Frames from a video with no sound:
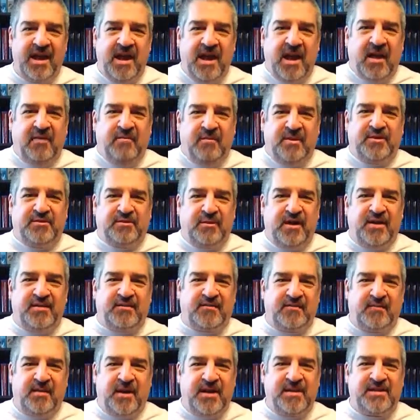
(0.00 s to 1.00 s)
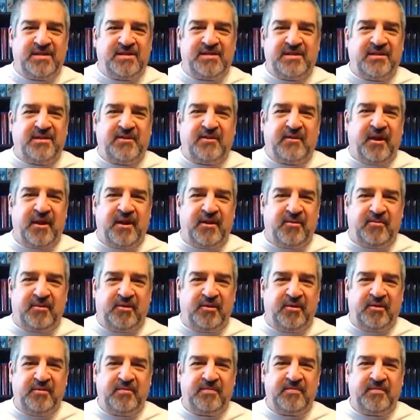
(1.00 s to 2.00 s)
I mean, the transformation's
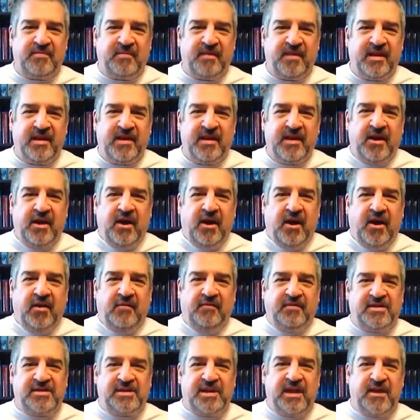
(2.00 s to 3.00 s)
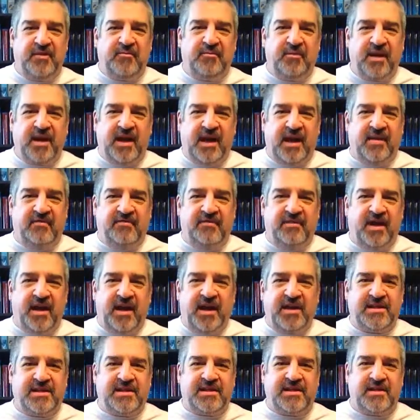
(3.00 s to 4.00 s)
incredible. All of a sudden we have
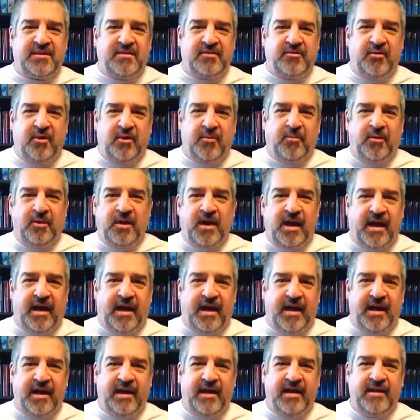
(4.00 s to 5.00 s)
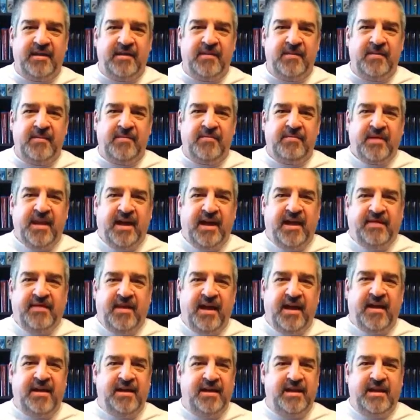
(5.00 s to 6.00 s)
nice, normal guy, and
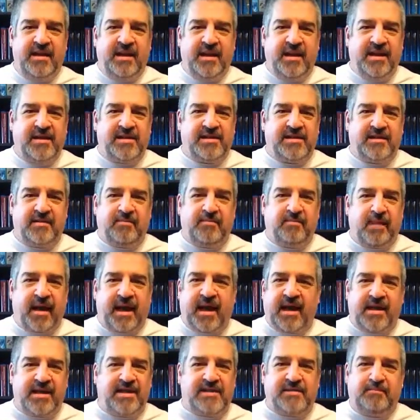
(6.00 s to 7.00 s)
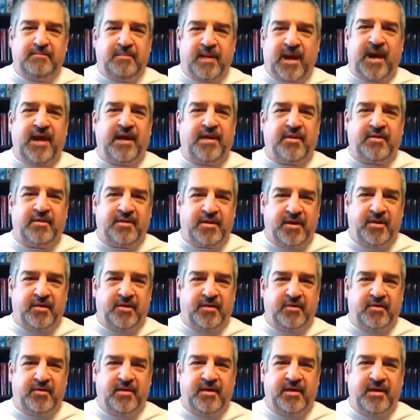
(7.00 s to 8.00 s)
then he's the baddest biker
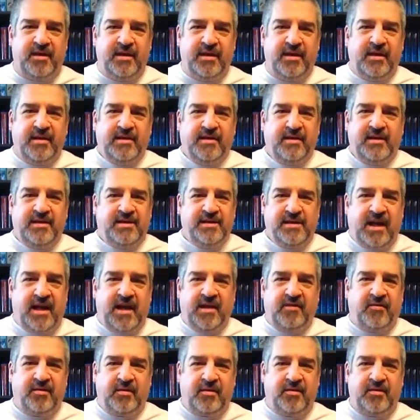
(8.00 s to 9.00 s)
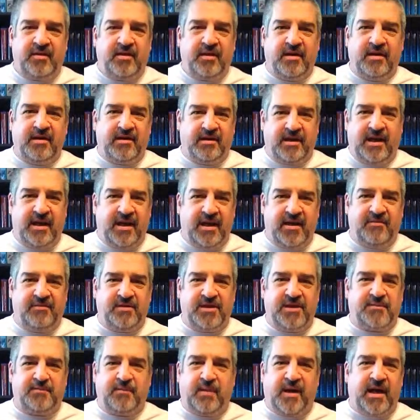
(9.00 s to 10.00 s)
dude that has ever lived
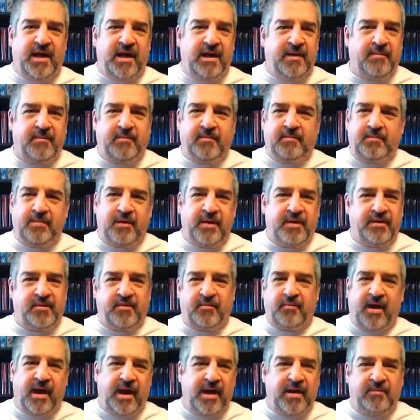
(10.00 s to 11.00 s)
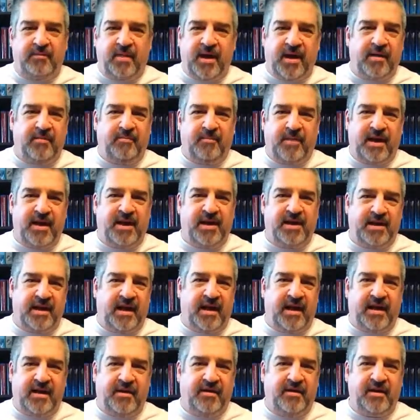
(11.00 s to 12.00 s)
just by putting the right amount of money
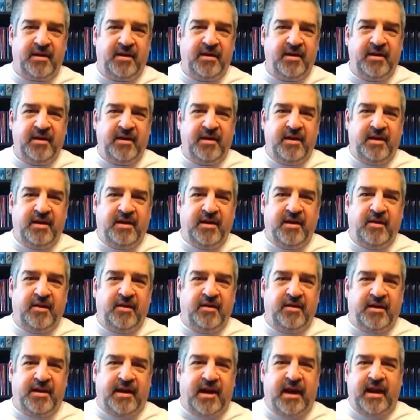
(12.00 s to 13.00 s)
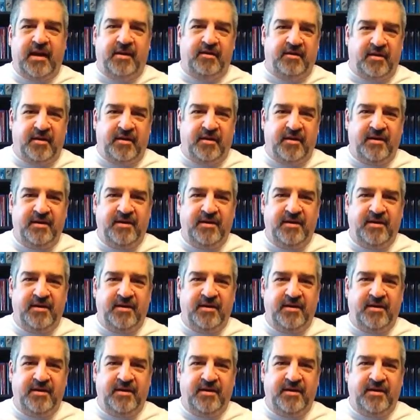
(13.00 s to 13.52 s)
down on the counter.